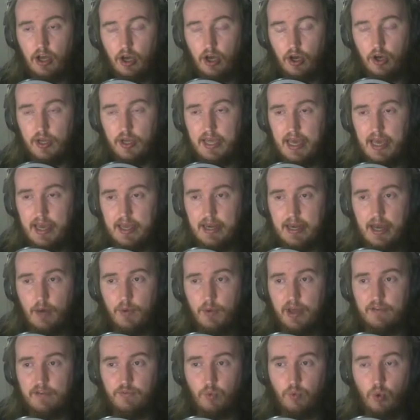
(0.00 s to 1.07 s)
Okay, now
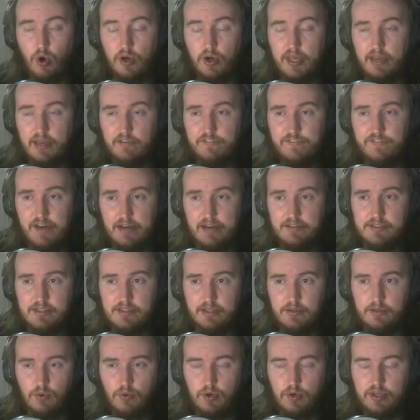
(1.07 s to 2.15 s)
we have Walking
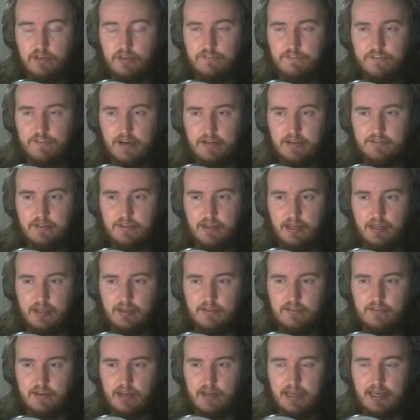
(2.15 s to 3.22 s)
Fountain. Walking Fountain
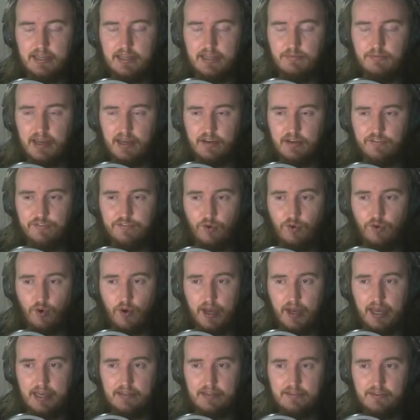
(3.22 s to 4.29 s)
is an 8-mana
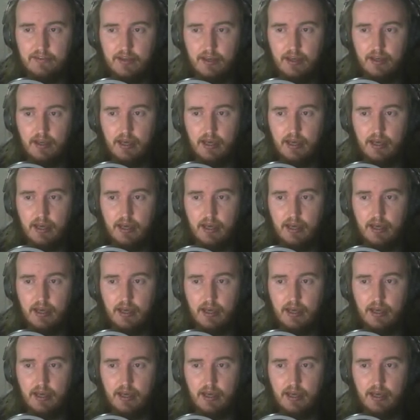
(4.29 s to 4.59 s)
4/8